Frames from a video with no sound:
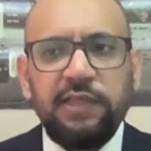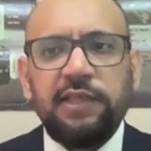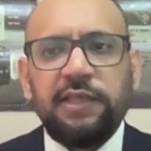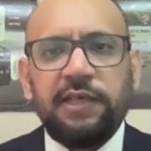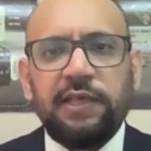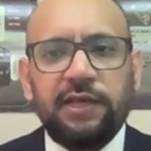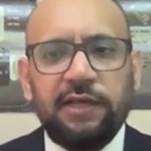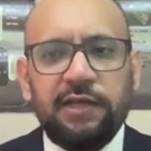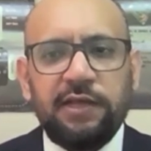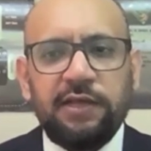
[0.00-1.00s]

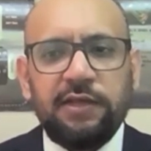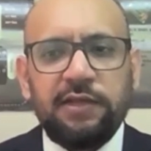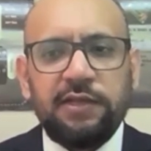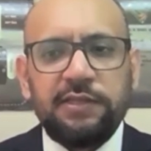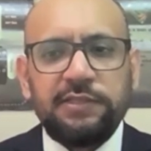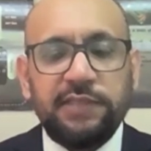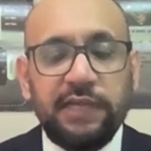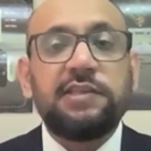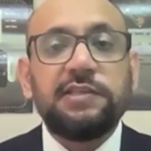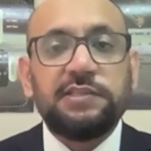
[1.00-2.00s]

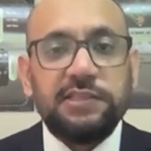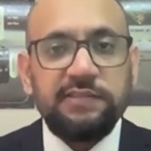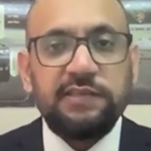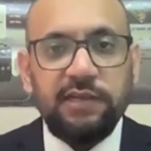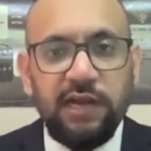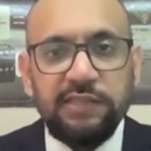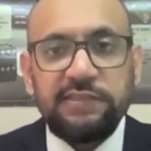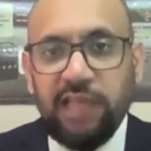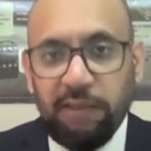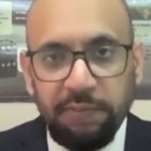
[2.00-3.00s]
that this satellite is
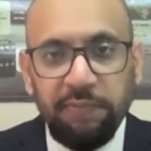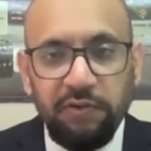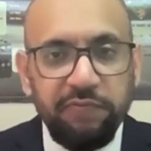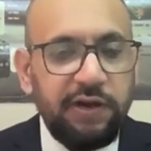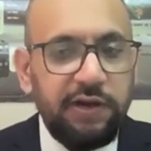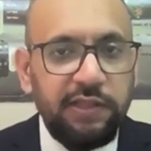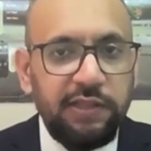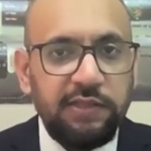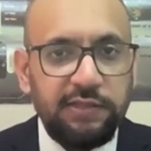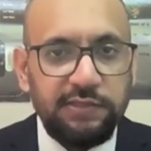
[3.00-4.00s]
capable of
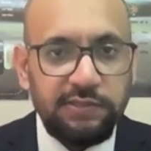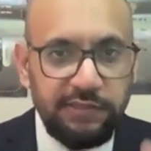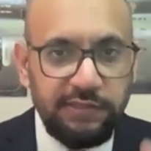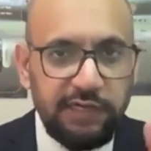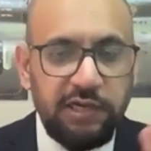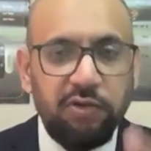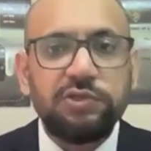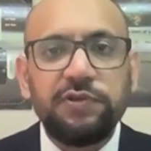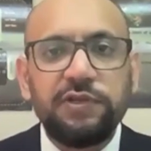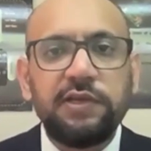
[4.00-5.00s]
riding that launch
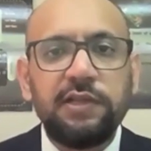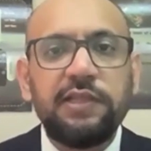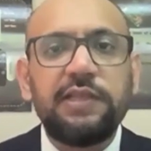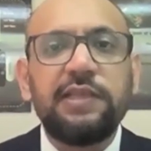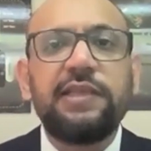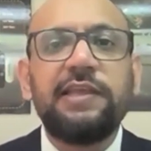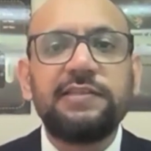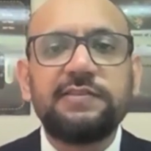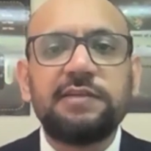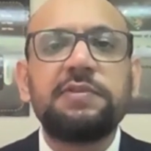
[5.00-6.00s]
vehicle, it is
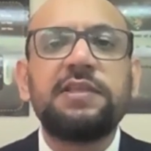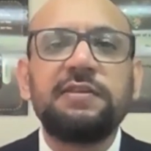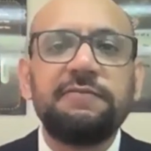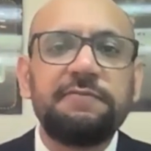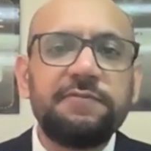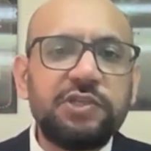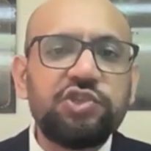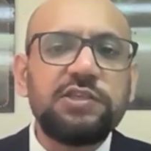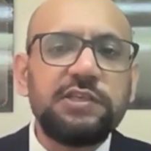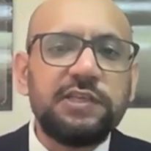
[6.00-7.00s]
something
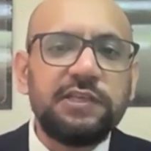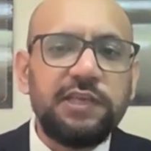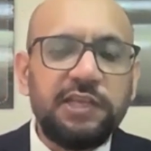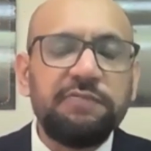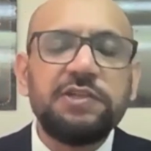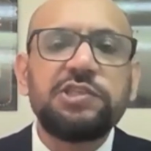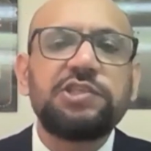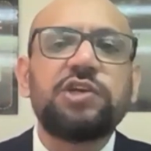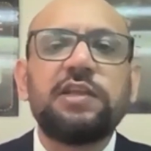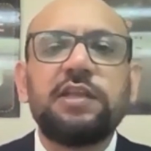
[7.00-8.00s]
which in which
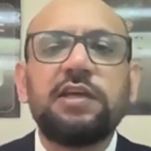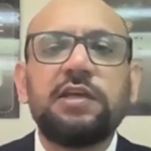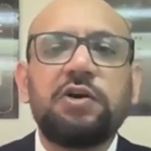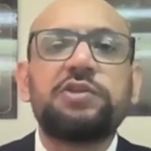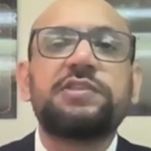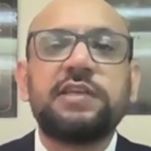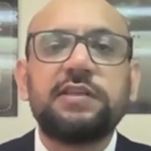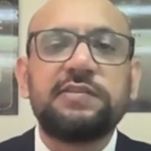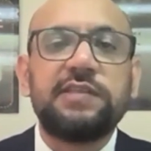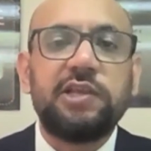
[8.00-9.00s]
China or
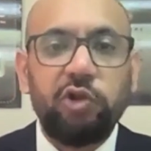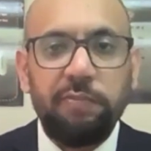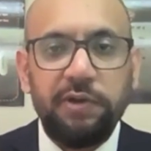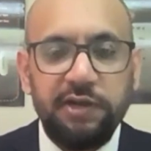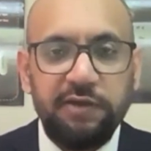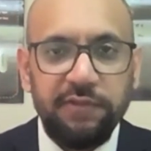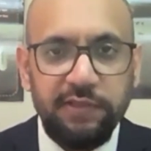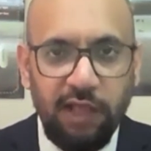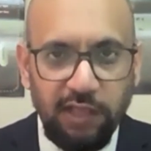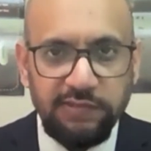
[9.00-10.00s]
CNSA collaborated
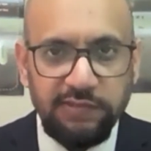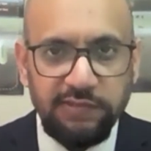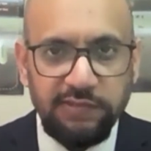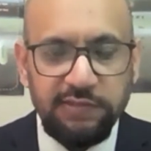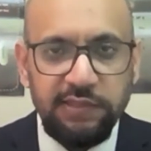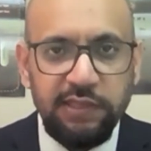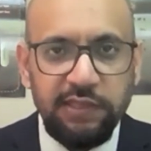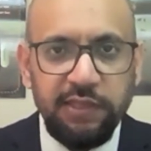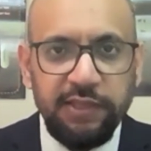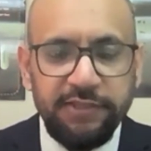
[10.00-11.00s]
with us.
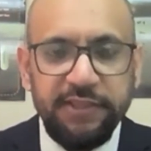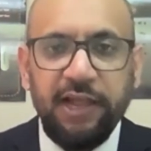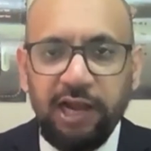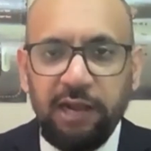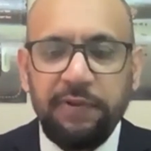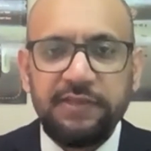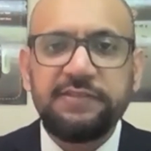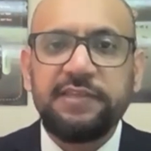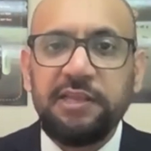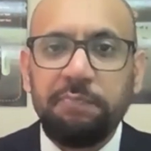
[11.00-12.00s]
They helped us
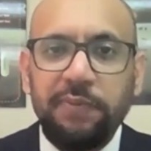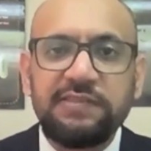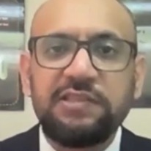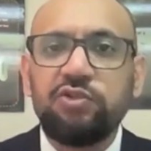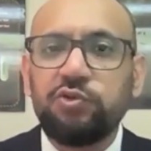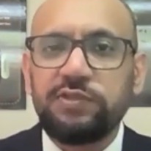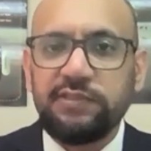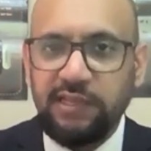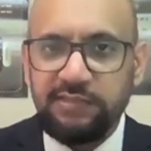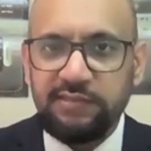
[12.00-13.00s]
in passing those
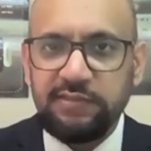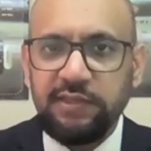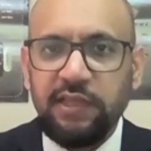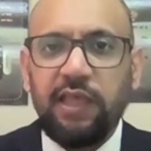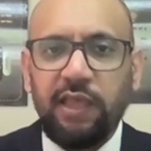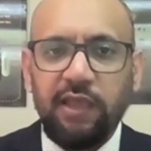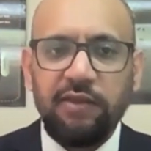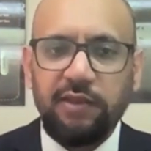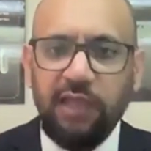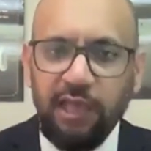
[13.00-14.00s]
tests
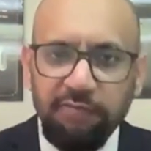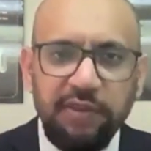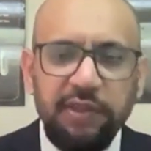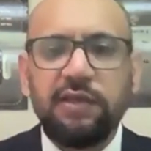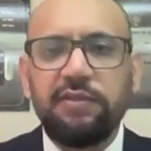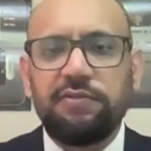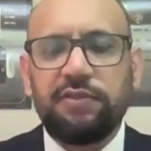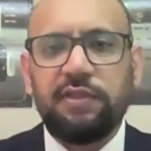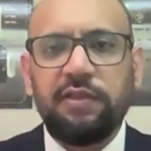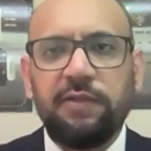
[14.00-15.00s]
and every other
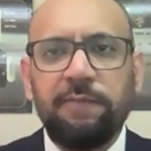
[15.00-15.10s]
thing.